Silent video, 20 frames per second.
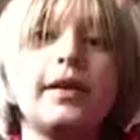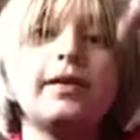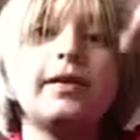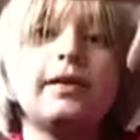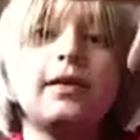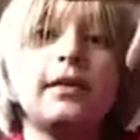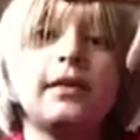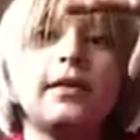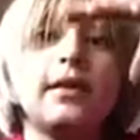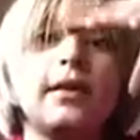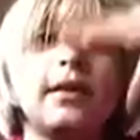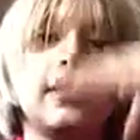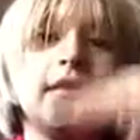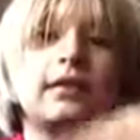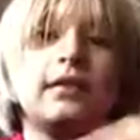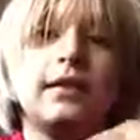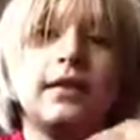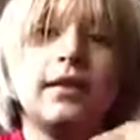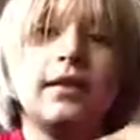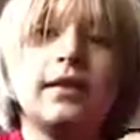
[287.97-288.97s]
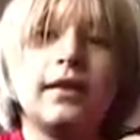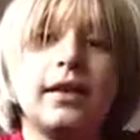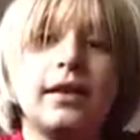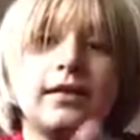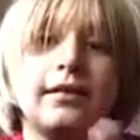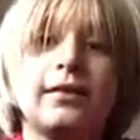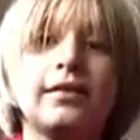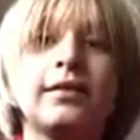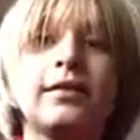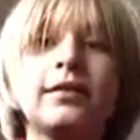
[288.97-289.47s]
this to this to
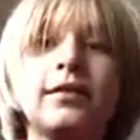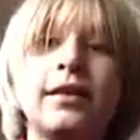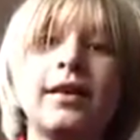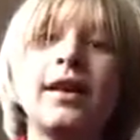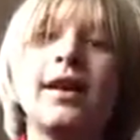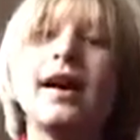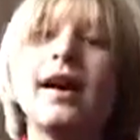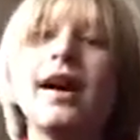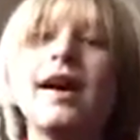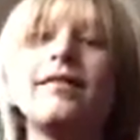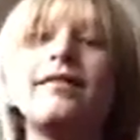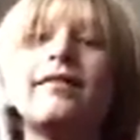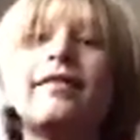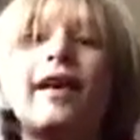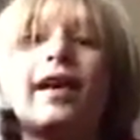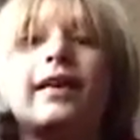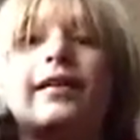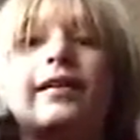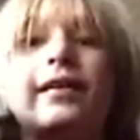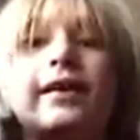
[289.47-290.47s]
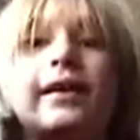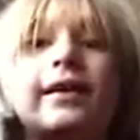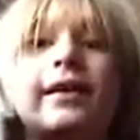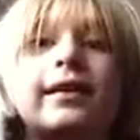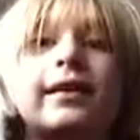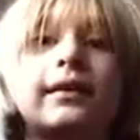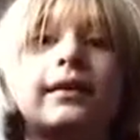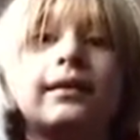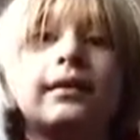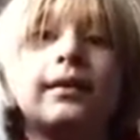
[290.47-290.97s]
this. And finally,
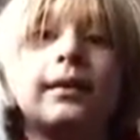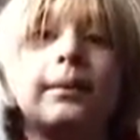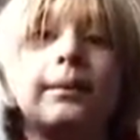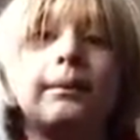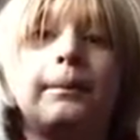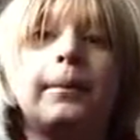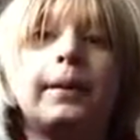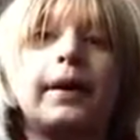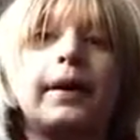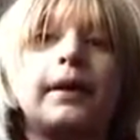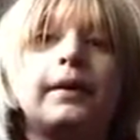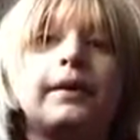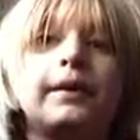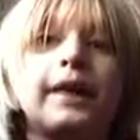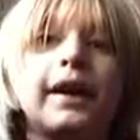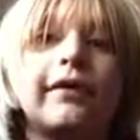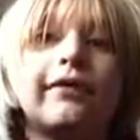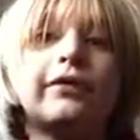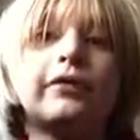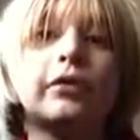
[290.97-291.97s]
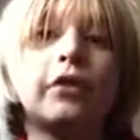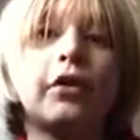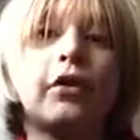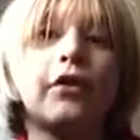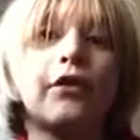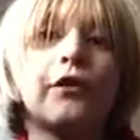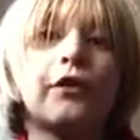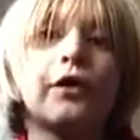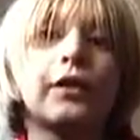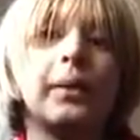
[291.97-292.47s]
the big death
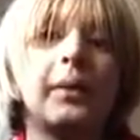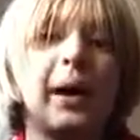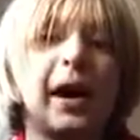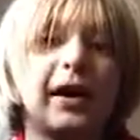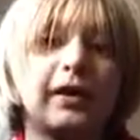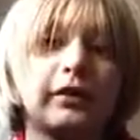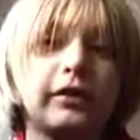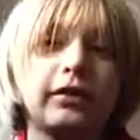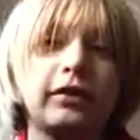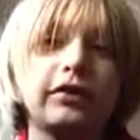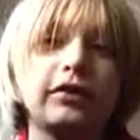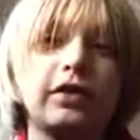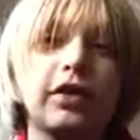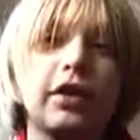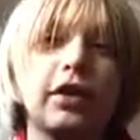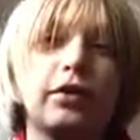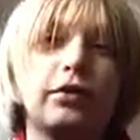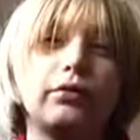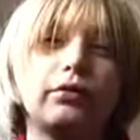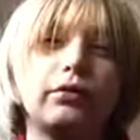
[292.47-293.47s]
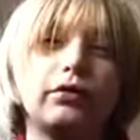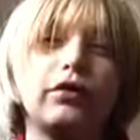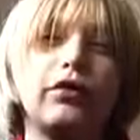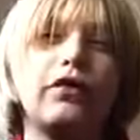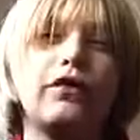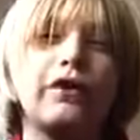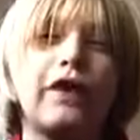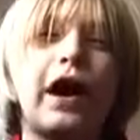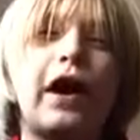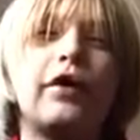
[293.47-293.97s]
toll for the Moxy Show
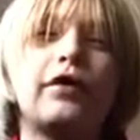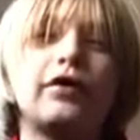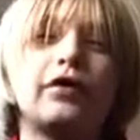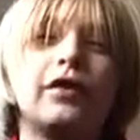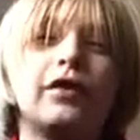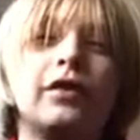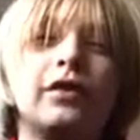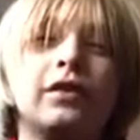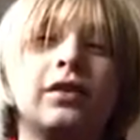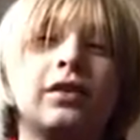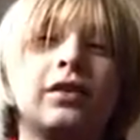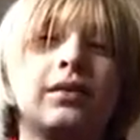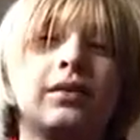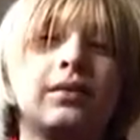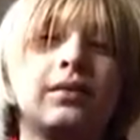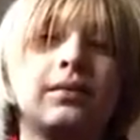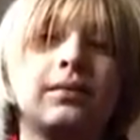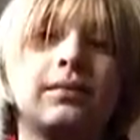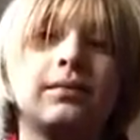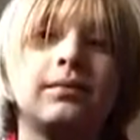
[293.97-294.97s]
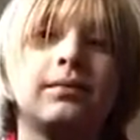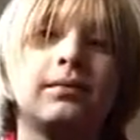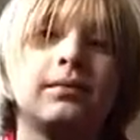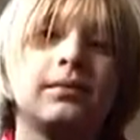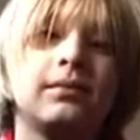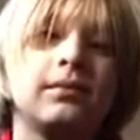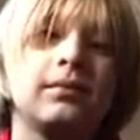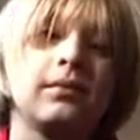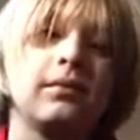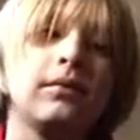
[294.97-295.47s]
2000,
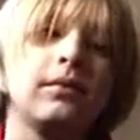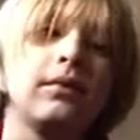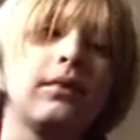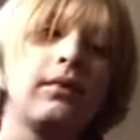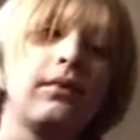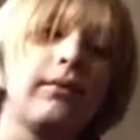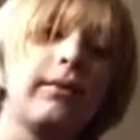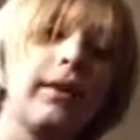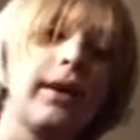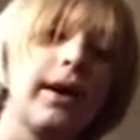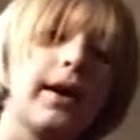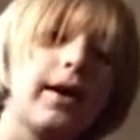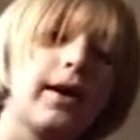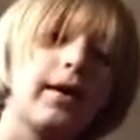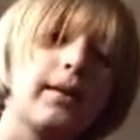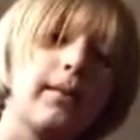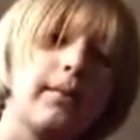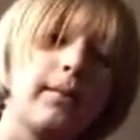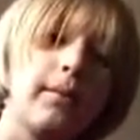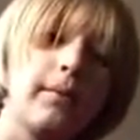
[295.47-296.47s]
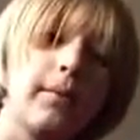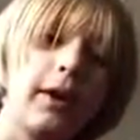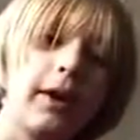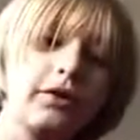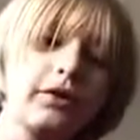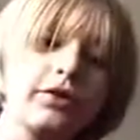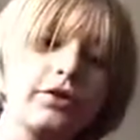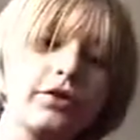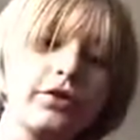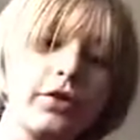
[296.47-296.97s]
where
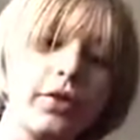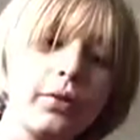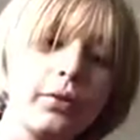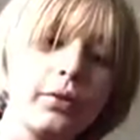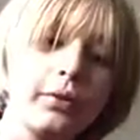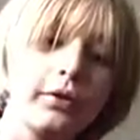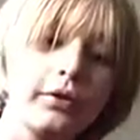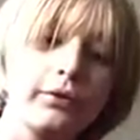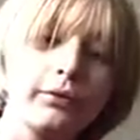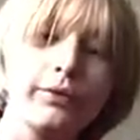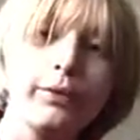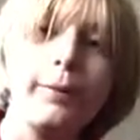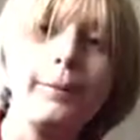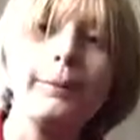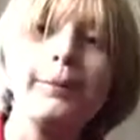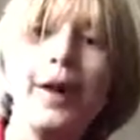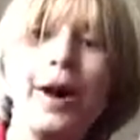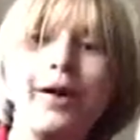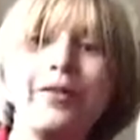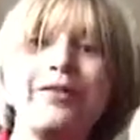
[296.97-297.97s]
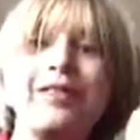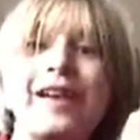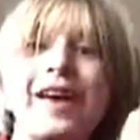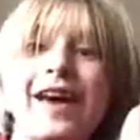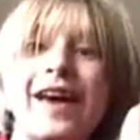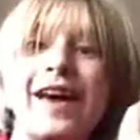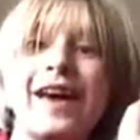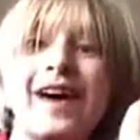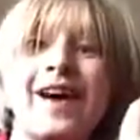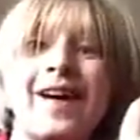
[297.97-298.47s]
Moxy Show was ripped off
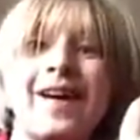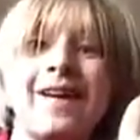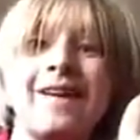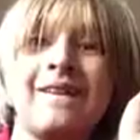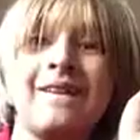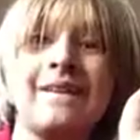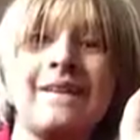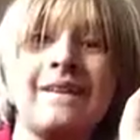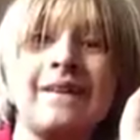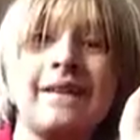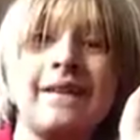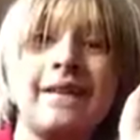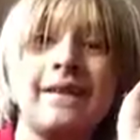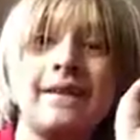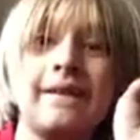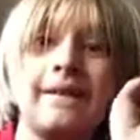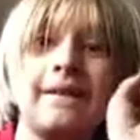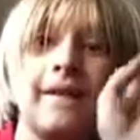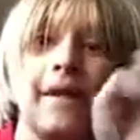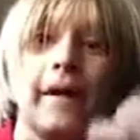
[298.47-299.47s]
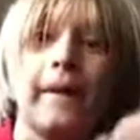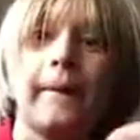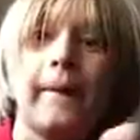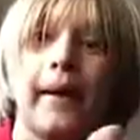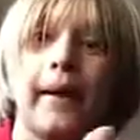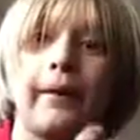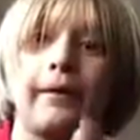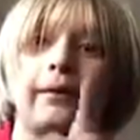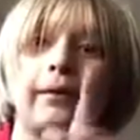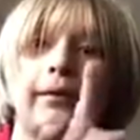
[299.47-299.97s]
the air
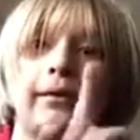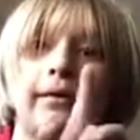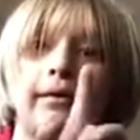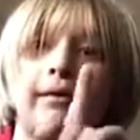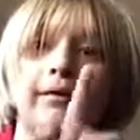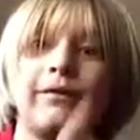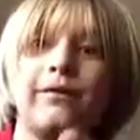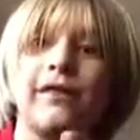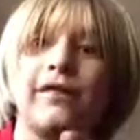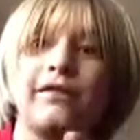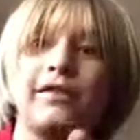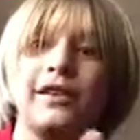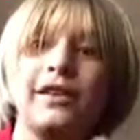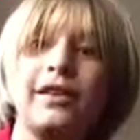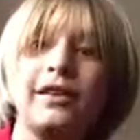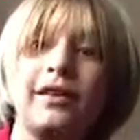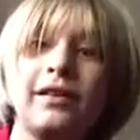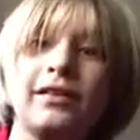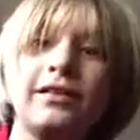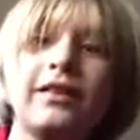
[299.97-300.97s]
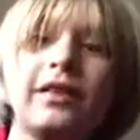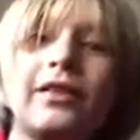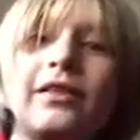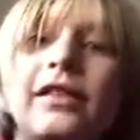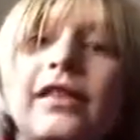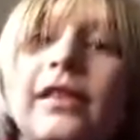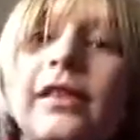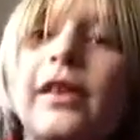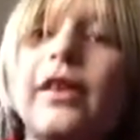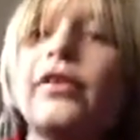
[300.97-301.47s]
around 15,
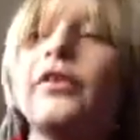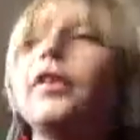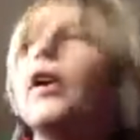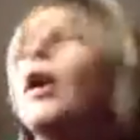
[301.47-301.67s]
16 years